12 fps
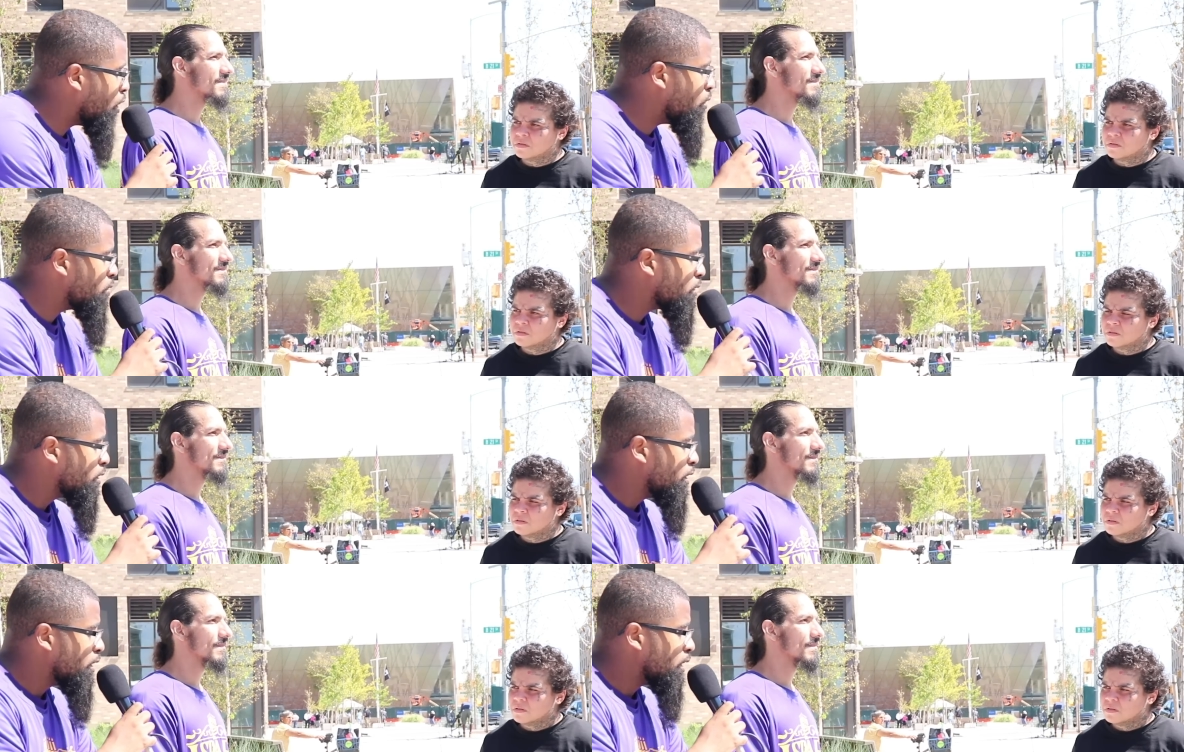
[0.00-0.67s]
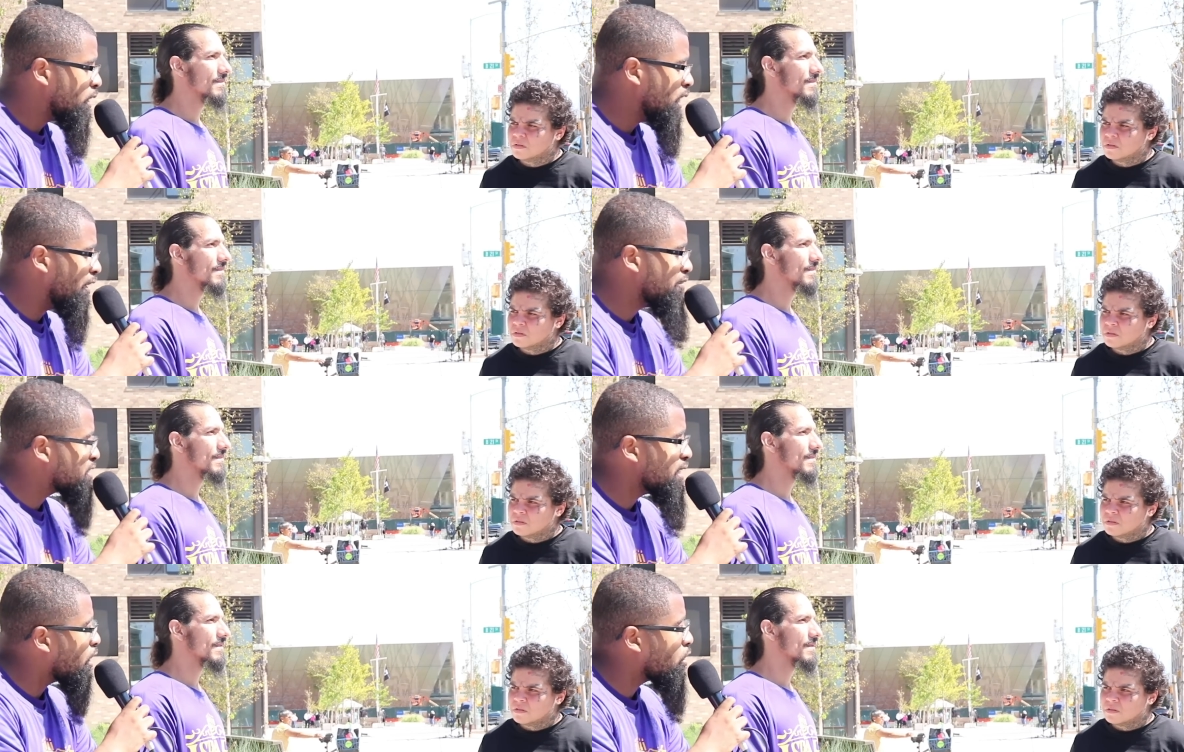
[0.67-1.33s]
Speaker 1: So love
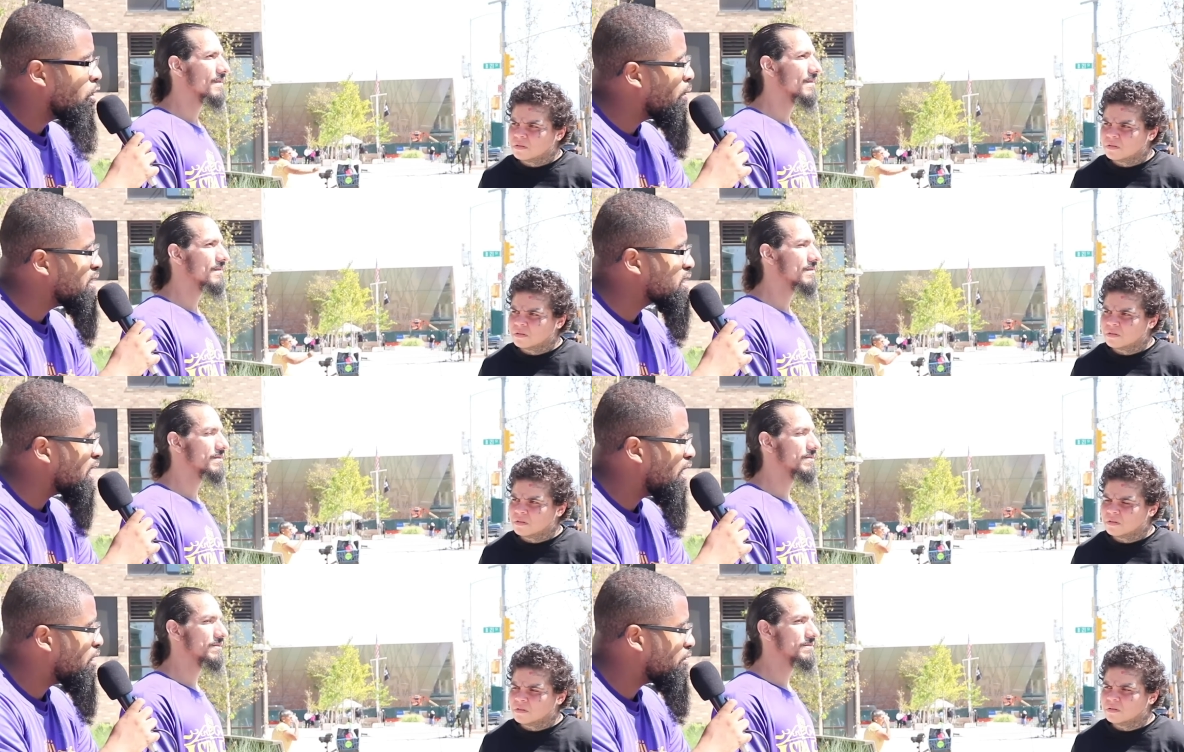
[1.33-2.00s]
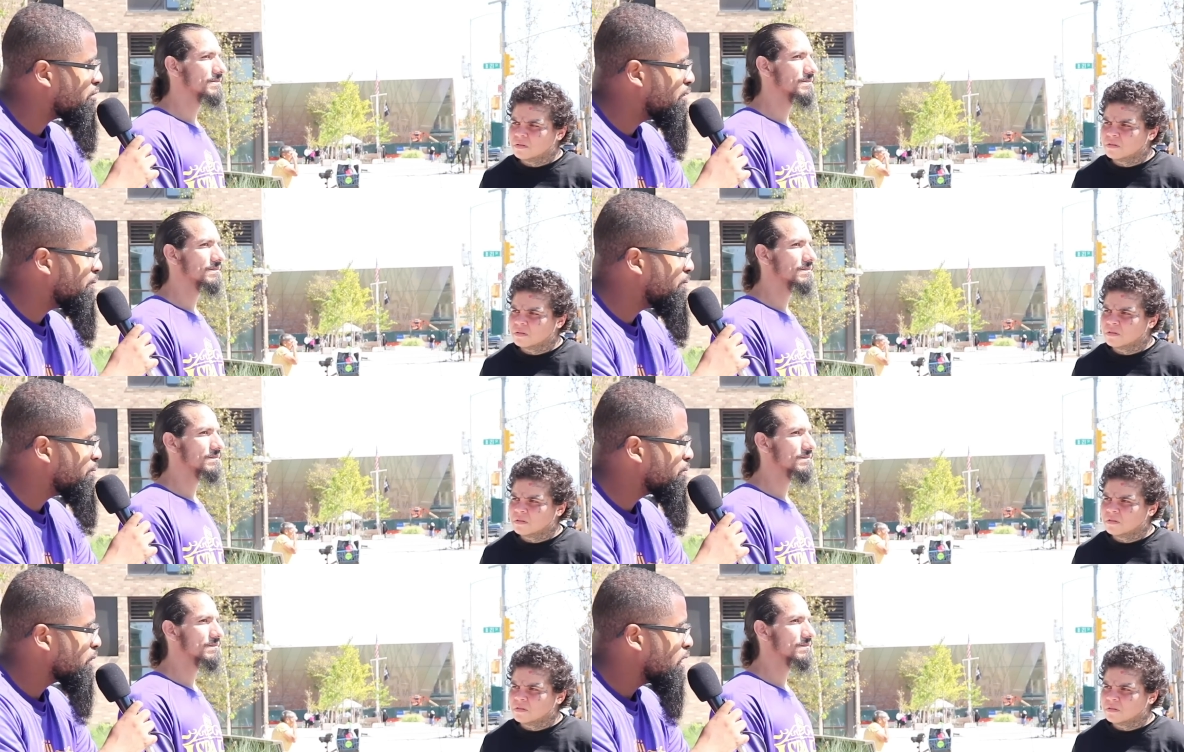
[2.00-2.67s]
is not always
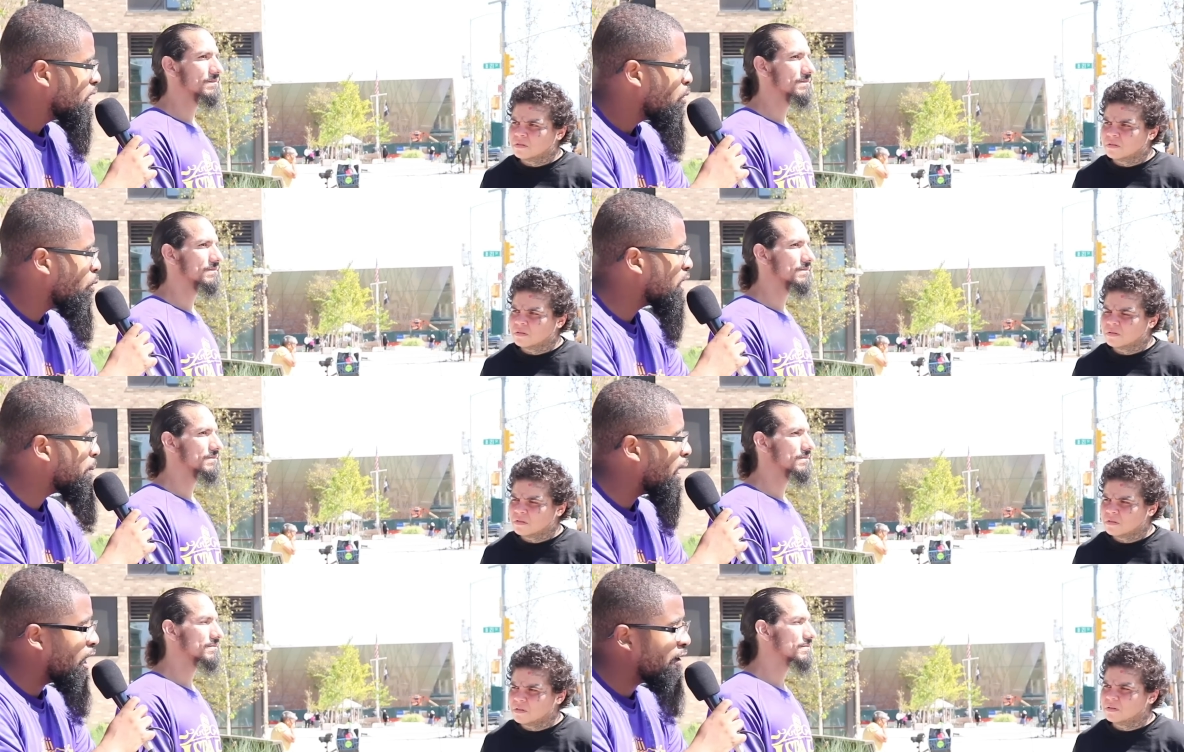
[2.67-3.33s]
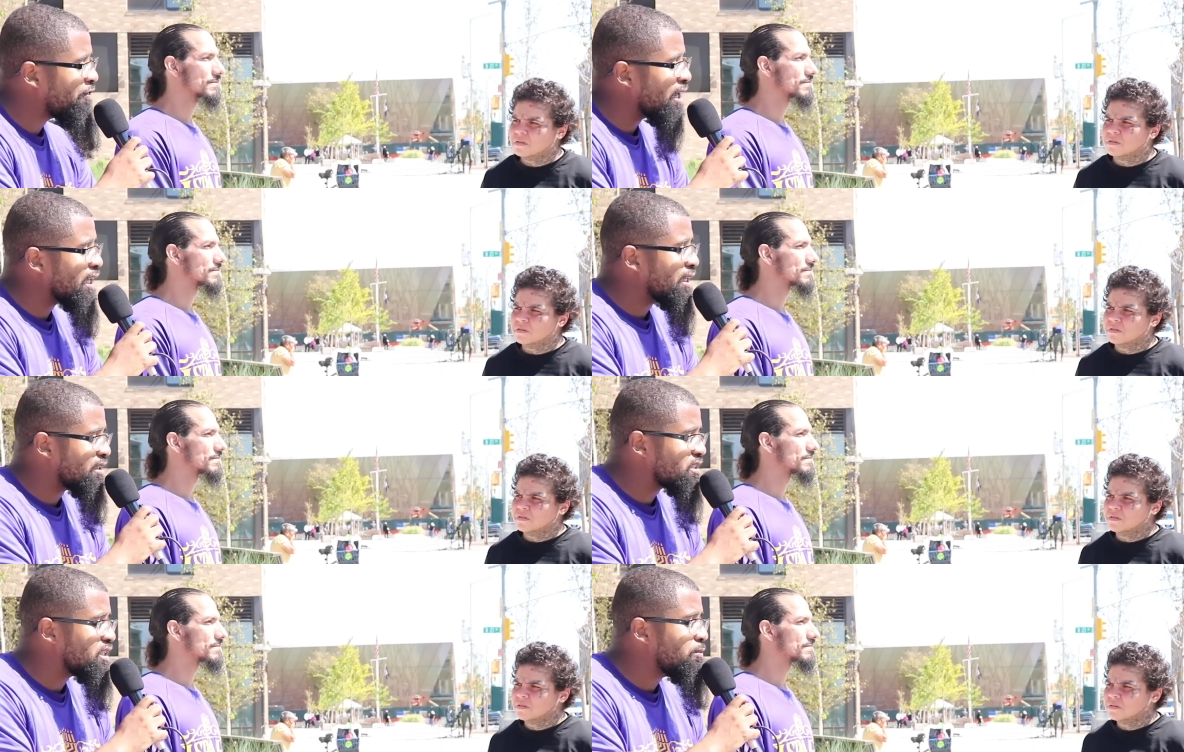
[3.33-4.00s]
love. What about if I
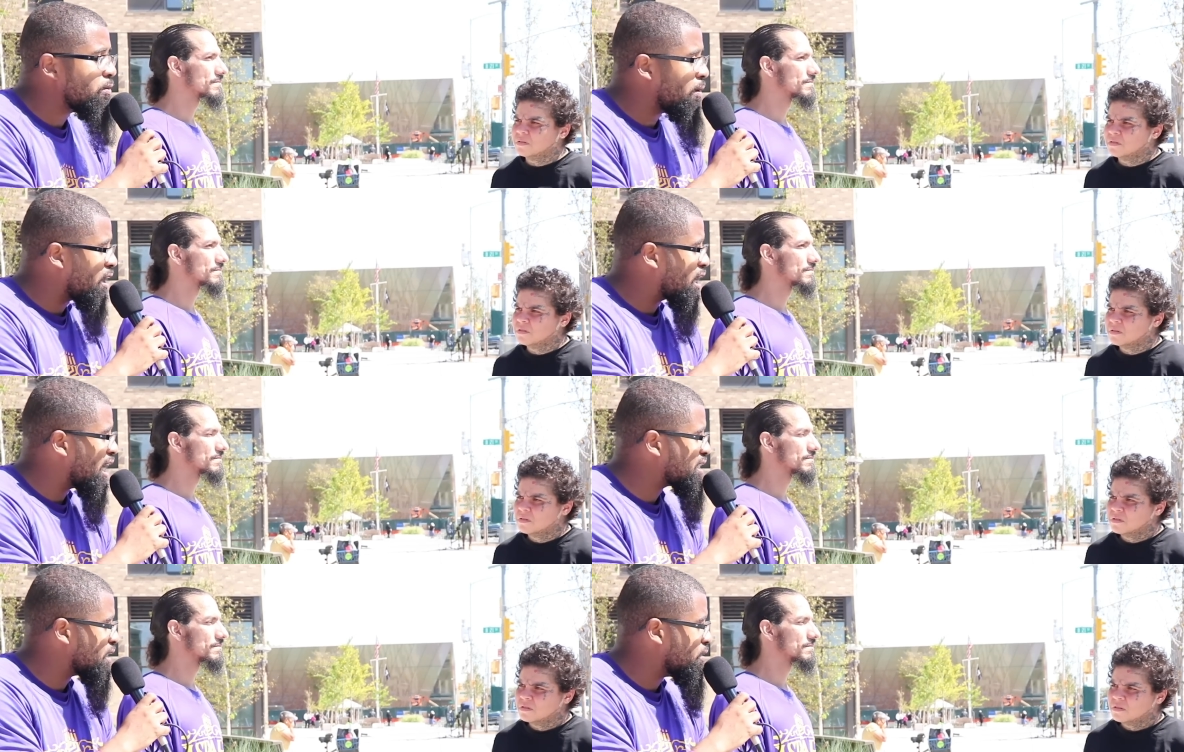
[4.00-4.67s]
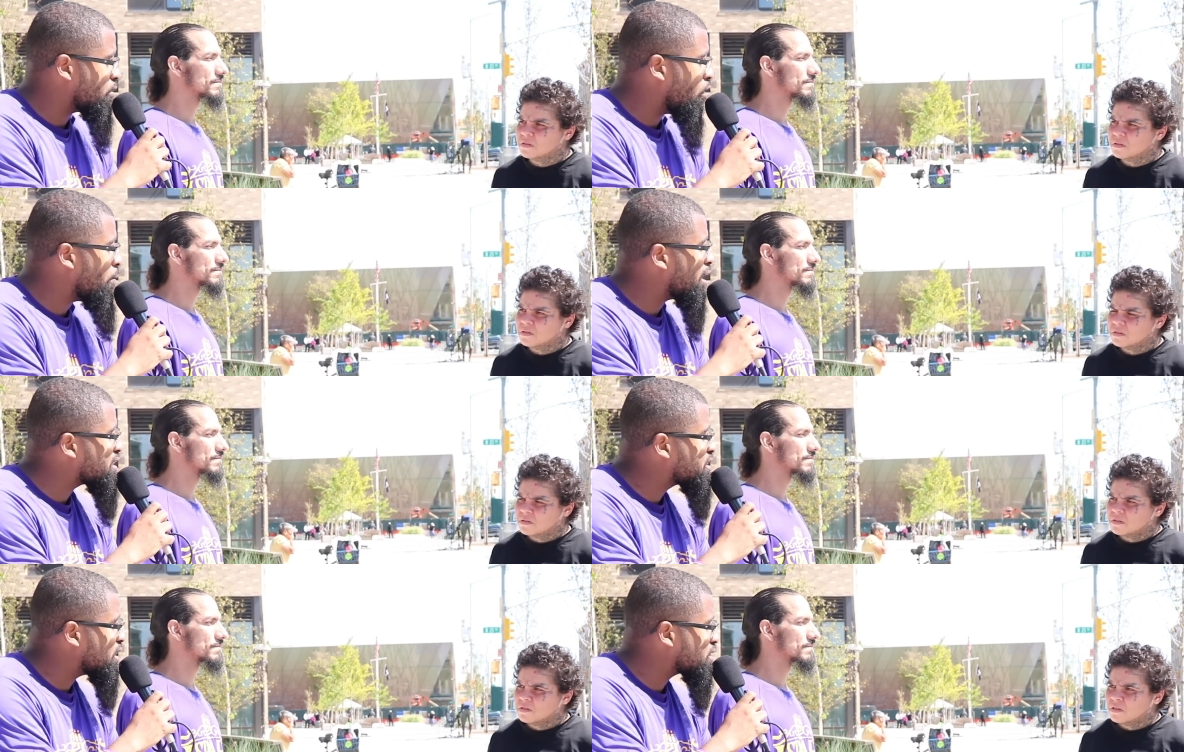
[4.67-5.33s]
like to sleep with my cousin or
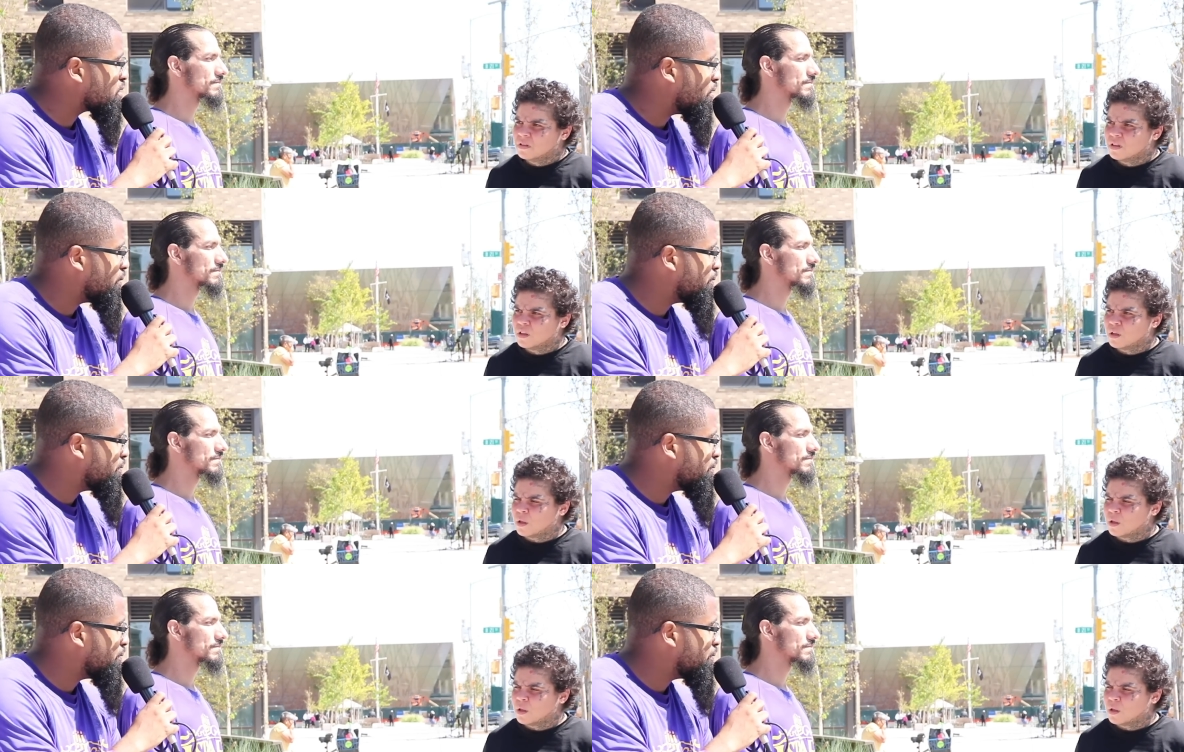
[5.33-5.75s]
my sister?